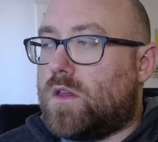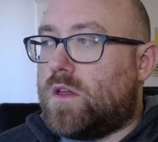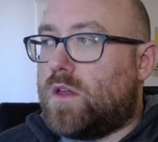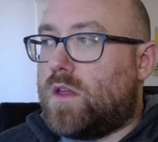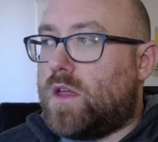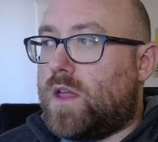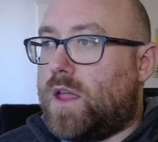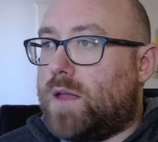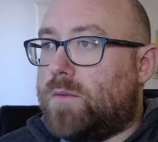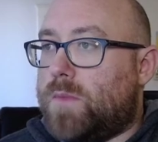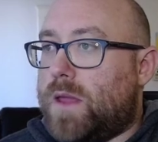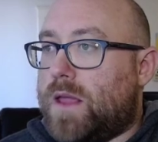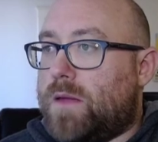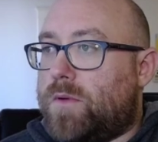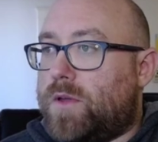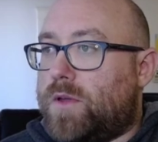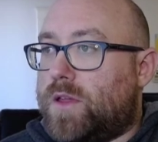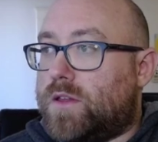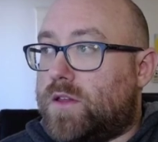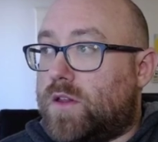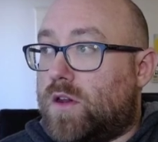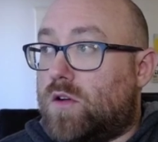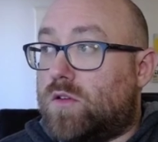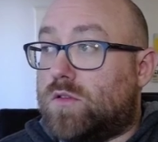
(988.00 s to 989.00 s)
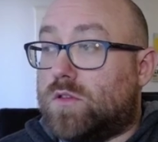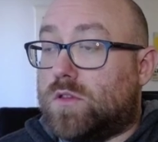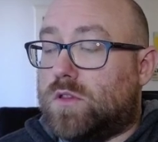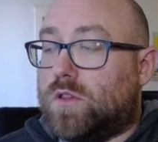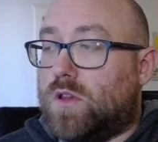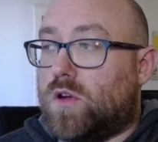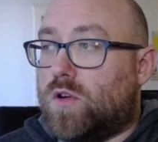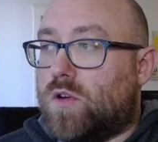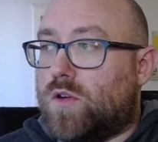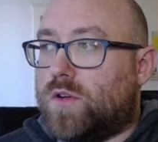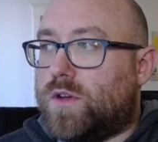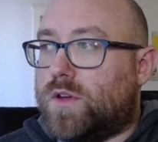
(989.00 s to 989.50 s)
maybe
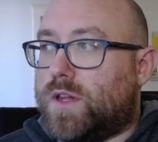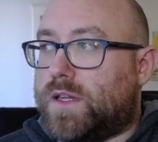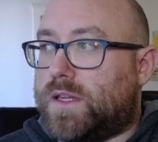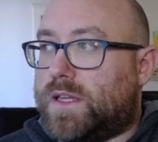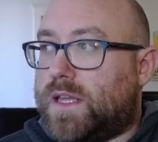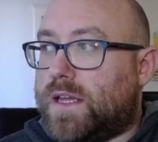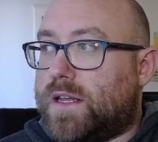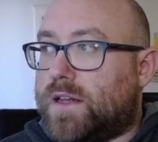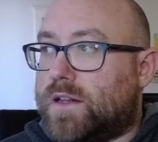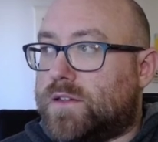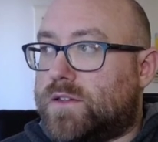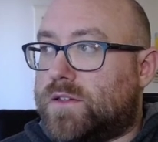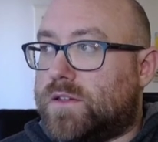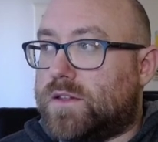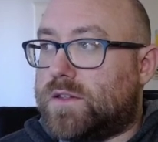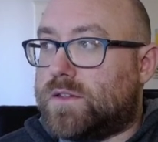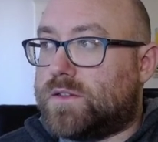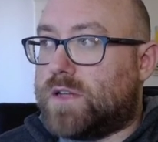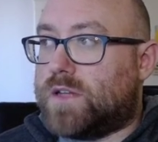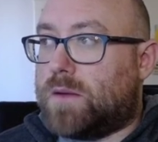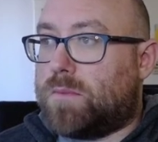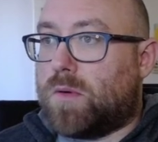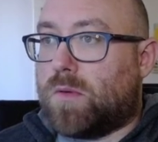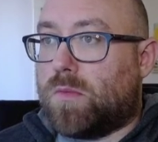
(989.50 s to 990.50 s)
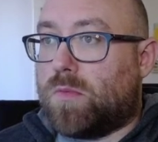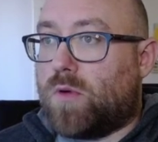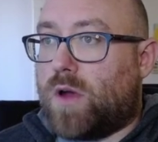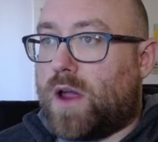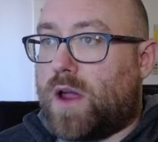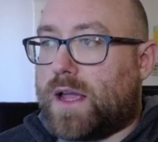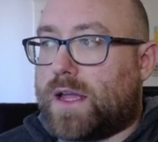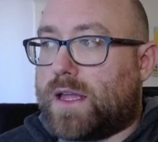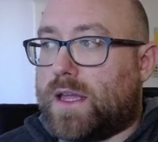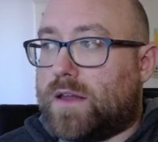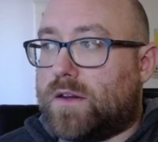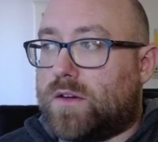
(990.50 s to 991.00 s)
learn to get into this upper
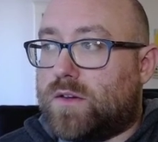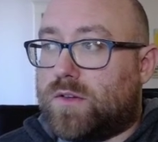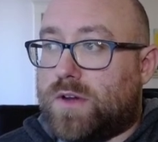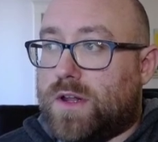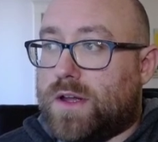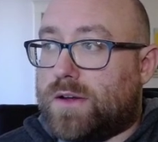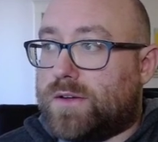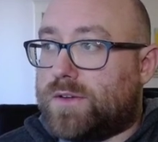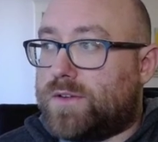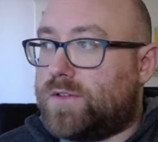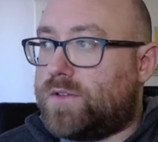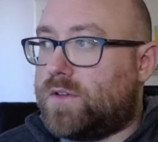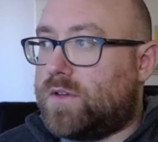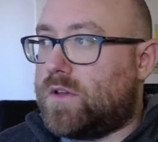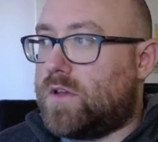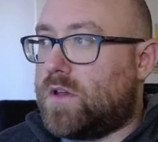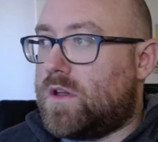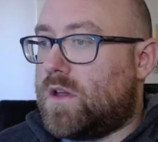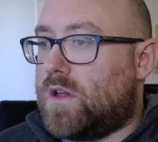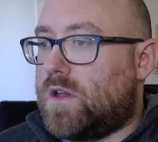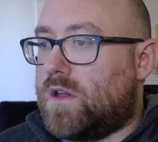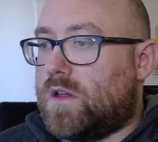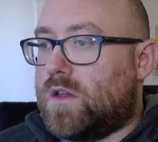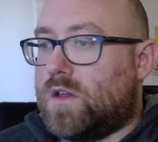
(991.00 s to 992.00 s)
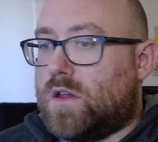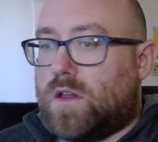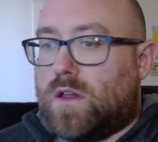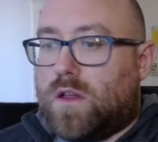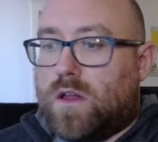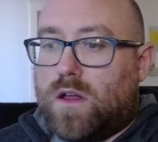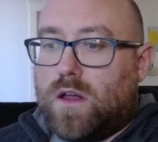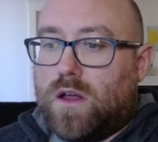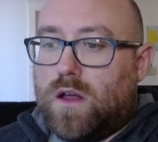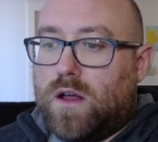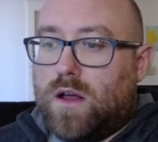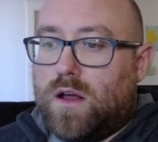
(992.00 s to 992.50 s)
bracket. Who knows?
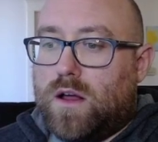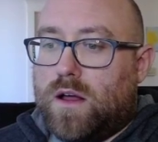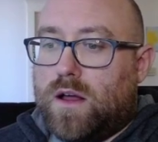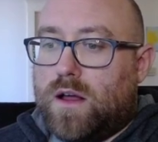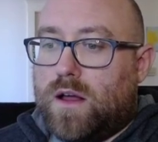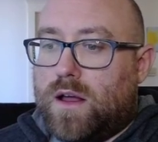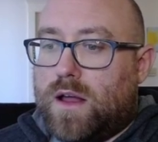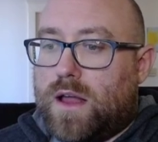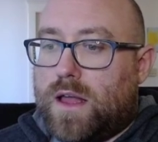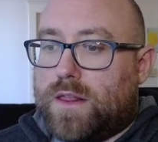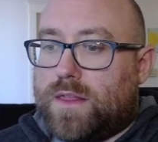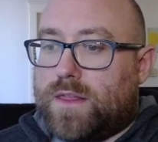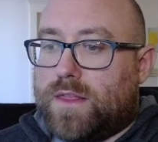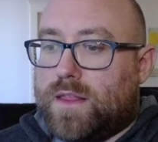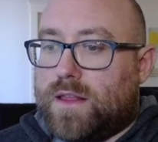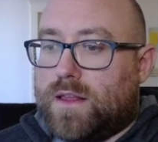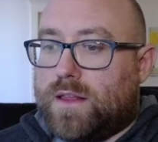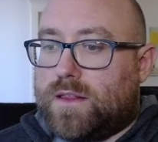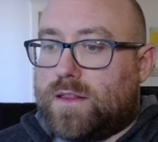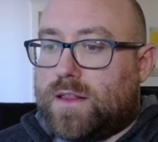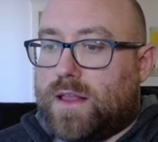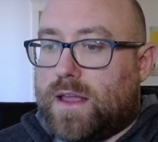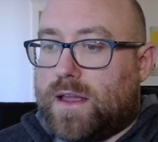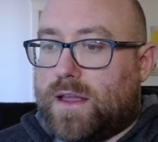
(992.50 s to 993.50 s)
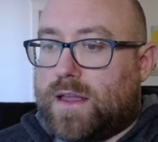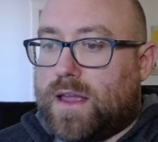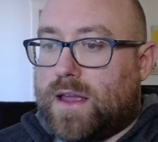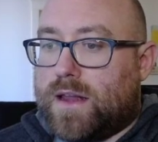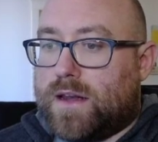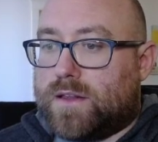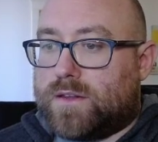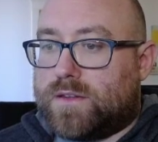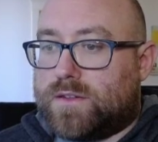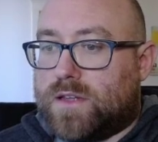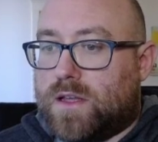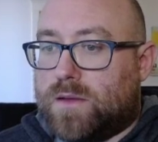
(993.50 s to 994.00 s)
I think that kind
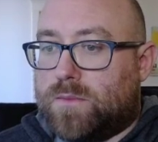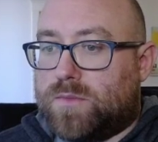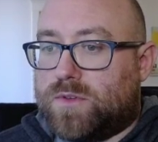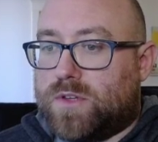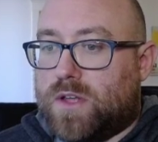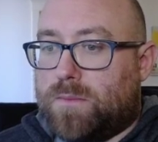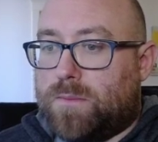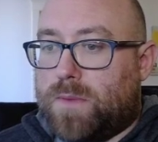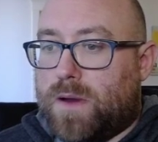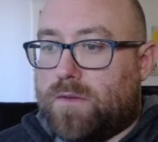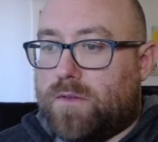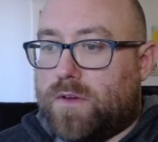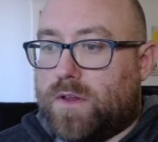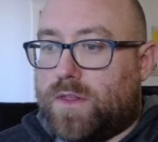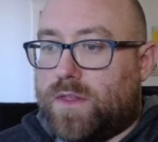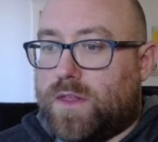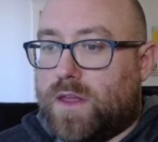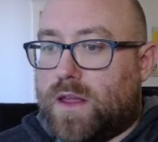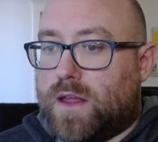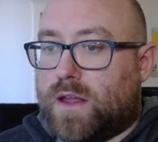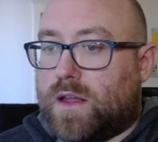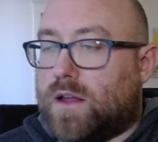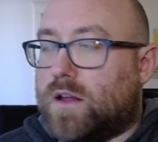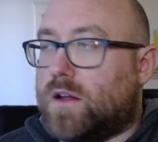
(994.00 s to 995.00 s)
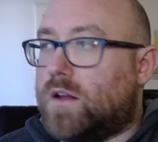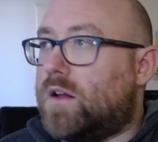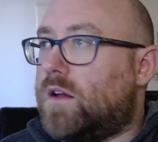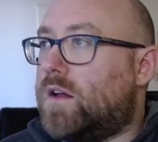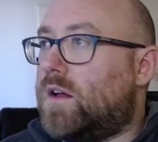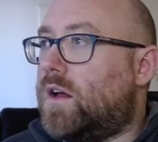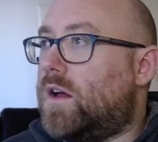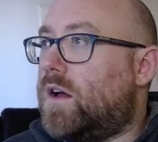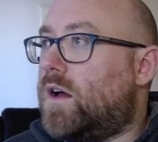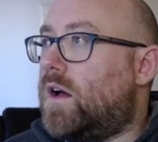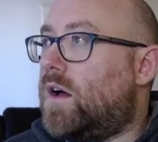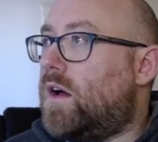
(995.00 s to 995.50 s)
of sums up everything.
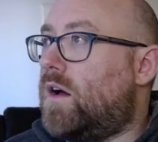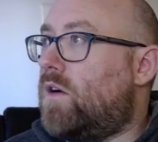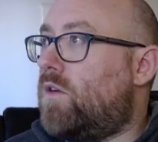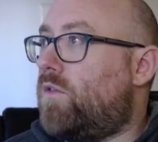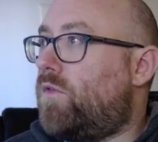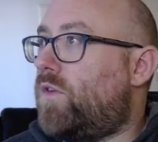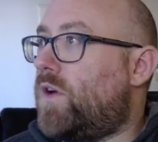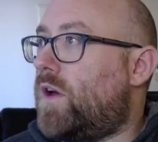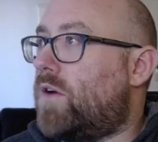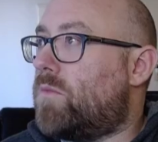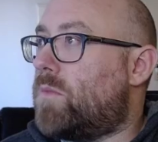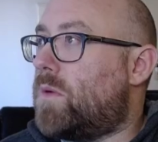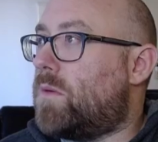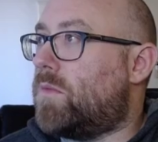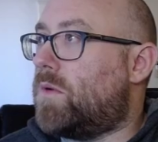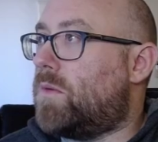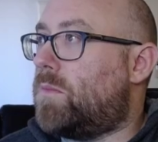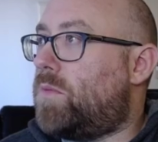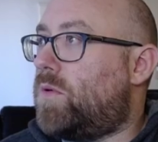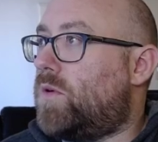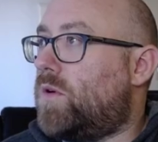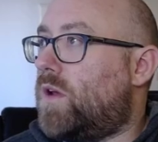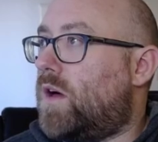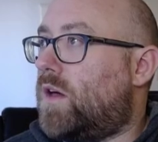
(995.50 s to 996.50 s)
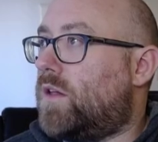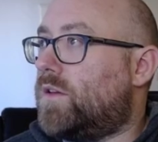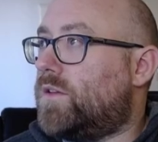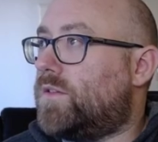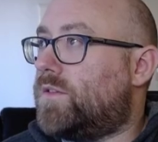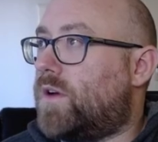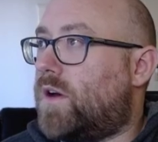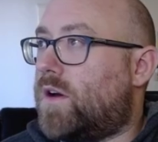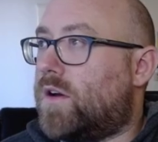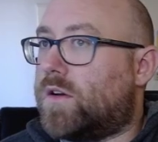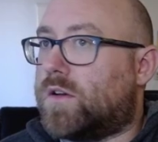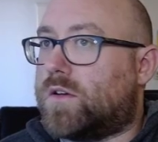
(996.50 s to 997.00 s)
Hopefully, I remember to put all these
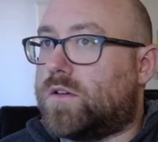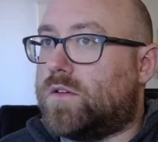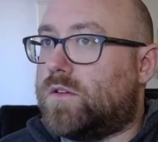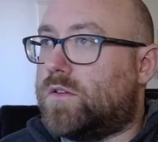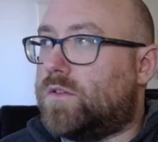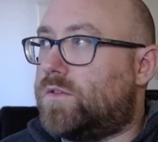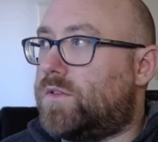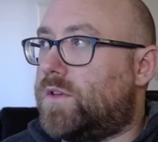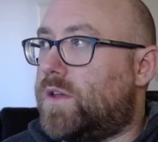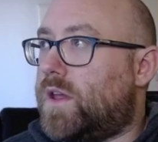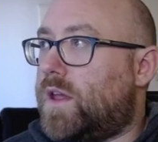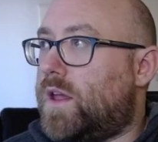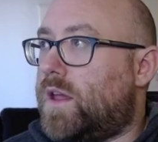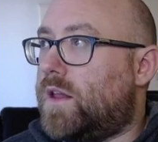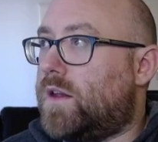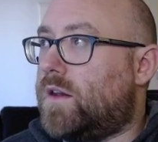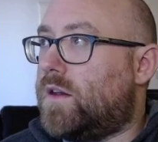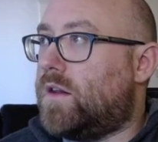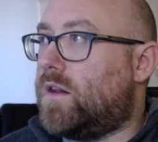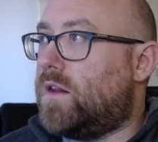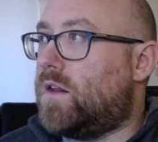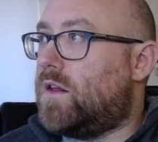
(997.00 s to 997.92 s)
articles in.